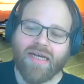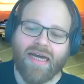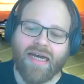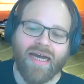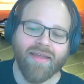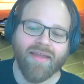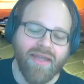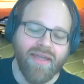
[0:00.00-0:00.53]

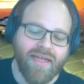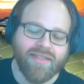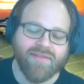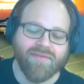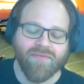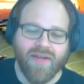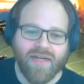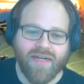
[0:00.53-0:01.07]
I think it's
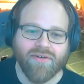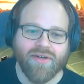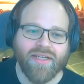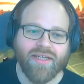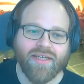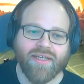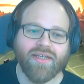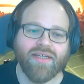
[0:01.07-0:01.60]

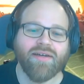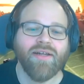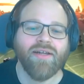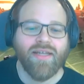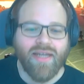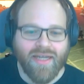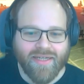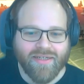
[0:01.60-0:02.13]
very
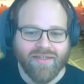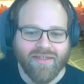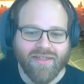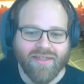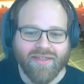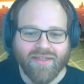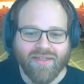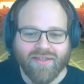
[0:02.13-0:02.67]

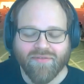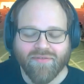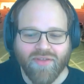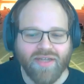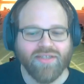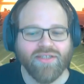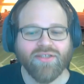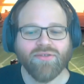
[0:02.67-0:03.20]
likely
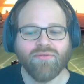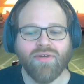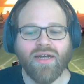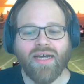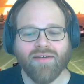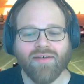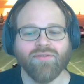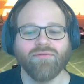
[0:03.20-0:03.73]
that you
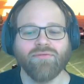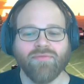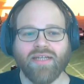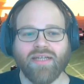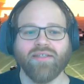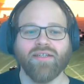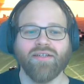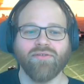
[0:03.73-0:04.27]
have to
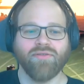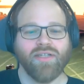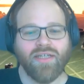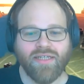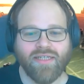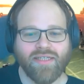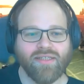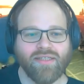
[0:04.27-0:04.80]
wait till
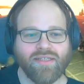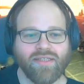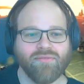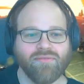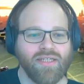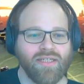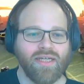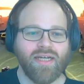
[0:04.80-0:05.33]
release.
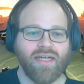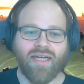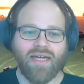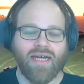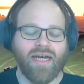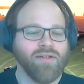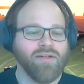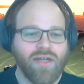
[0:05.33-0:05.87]
We
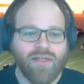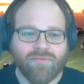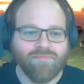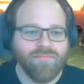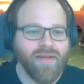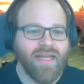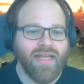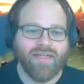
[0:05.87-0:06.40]
are not
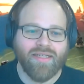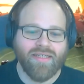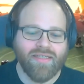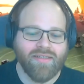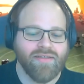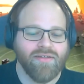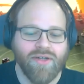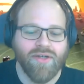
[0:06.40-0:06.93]

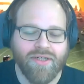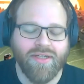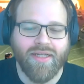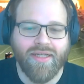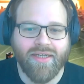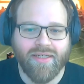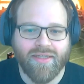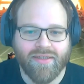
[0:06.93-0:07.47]
planning on
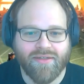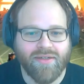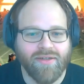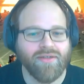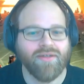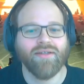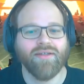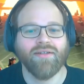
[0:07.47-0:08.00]
like
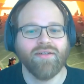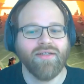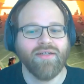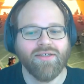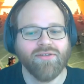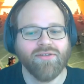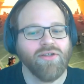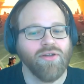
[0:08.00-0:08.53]
a
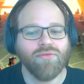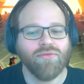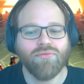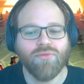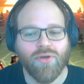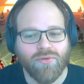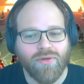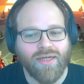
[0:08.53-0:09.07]
slow
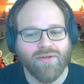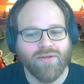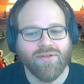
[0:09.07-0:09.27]
rollout